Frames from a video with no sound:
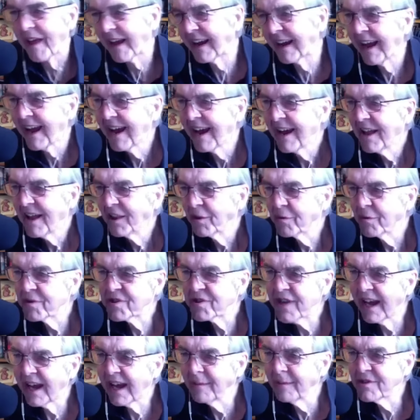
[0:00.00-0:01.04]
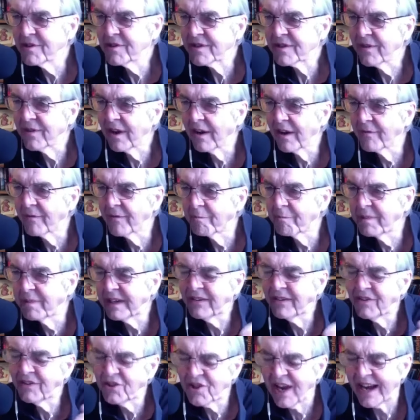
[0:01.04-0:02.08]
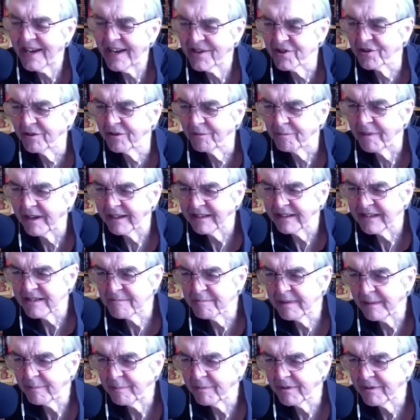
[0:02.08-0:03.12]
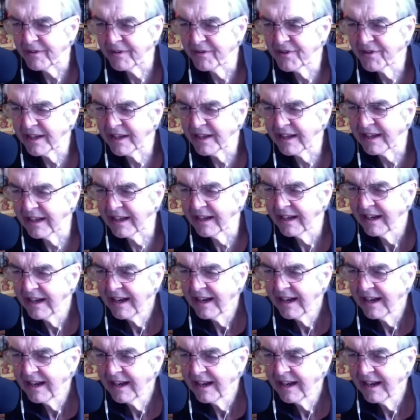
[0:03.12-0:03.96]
that, there was an element of being dazzled by these people and thinking